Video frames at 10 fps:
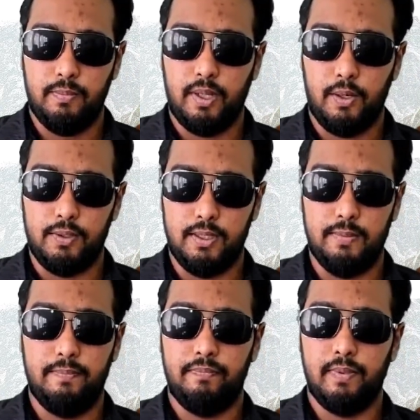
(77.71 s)
how to
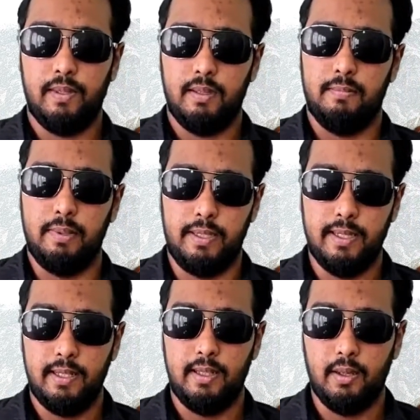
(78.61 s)

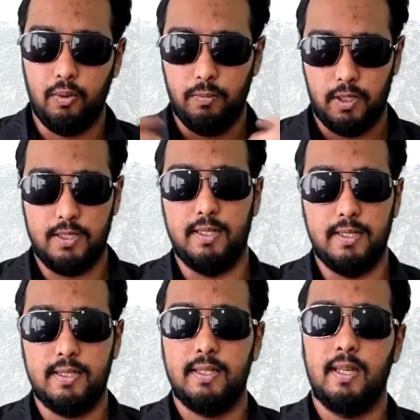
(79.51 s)
begin the whole
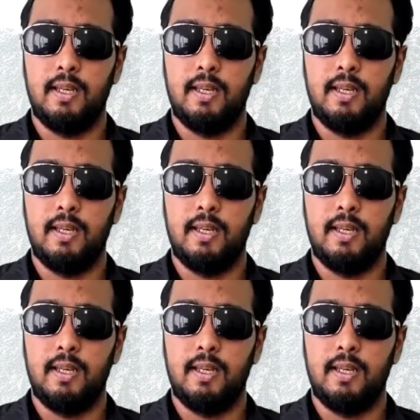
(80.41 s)
process.